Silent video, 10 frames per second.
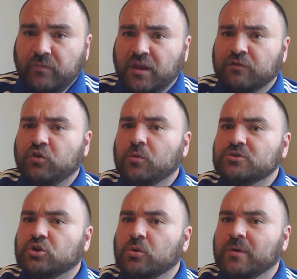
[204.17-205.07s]
if you was
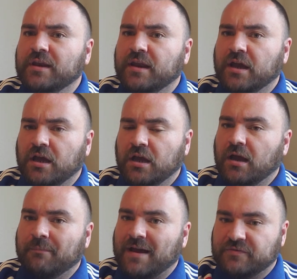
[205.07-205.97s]
doing a
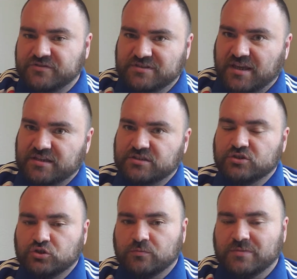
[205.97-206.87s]
maths test and
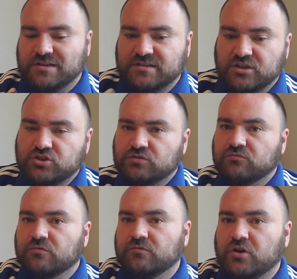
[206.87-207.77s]
somebody says,
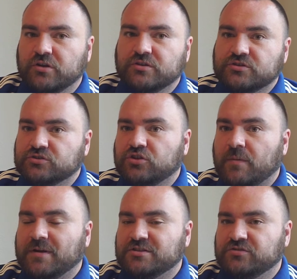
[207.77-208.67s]
right, stop
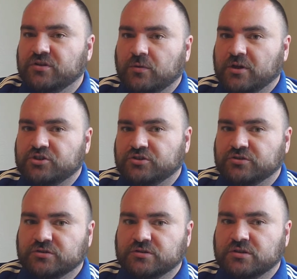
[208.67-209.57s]
answering the
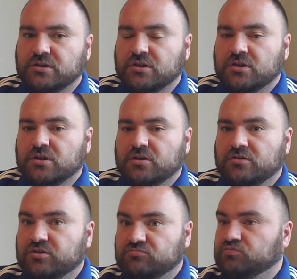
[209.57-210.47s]
questions,
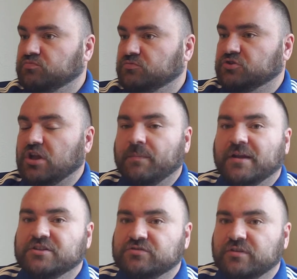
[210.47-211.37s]
you'd stop
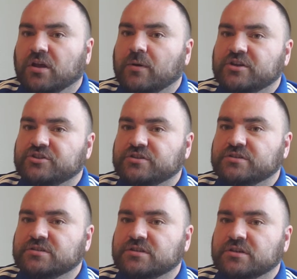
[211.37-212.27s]
answering the
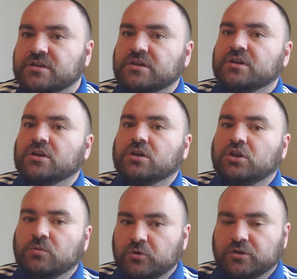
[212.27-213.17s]
questions.
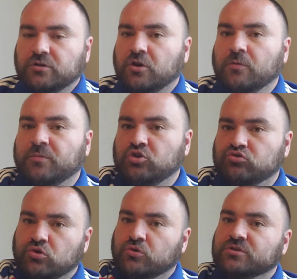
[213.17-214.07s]
You wouldn't like be
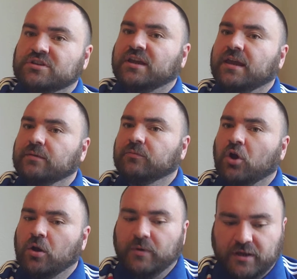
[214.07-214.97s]
drawn to keep
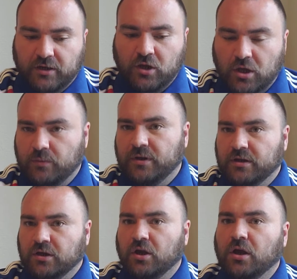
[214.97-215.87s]
going and going
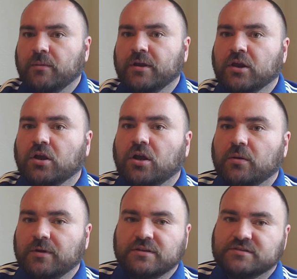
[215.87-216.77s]
and going and
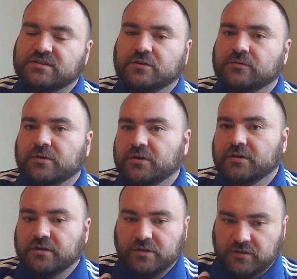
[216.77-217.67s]
going until
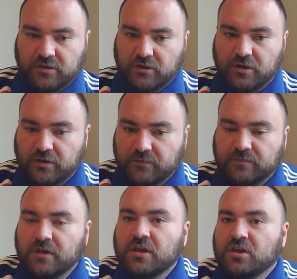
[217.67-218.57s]
like
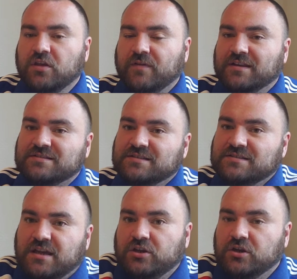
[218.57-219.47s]
you've answered
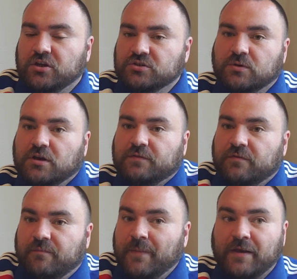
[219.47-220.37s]
10 years worth
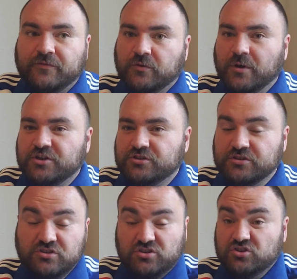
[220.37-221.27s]
of maths
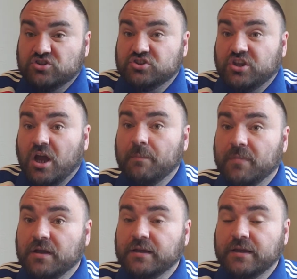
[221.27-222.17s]
questions. You just stop.
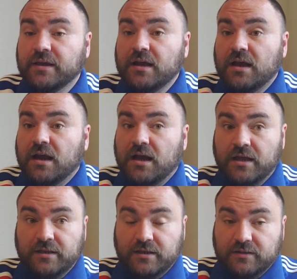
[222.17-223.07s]

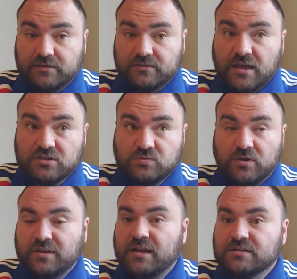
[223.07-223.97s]
And that's what
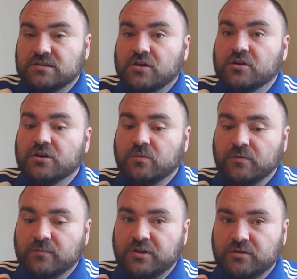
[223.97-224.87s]
that's like
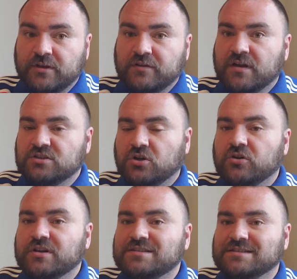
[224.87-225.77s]
when your
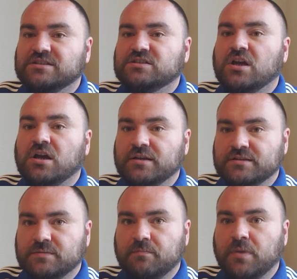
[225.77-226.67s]
anxiety is starting
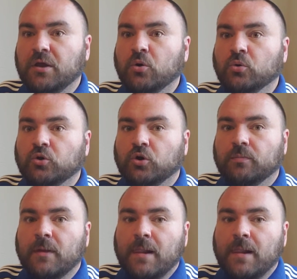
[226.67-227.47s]
to build up.